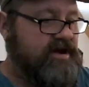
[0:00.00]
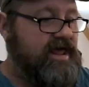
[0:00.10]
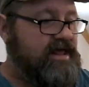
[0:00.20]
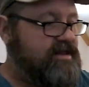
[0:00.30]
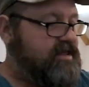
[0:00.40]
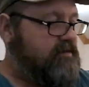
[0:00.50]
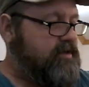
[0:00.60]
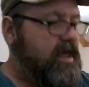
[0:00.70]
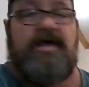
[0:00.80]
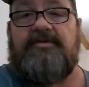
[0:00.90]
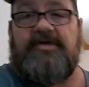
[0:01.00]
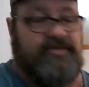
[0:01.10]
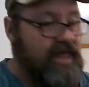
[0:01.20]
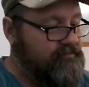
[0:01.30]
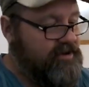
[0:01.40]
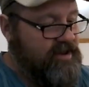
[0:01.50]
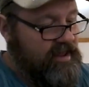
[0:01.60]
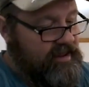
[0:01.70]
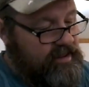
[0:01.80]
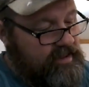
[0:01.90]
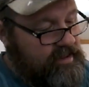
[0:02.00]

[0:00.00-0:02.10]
And I had this came today.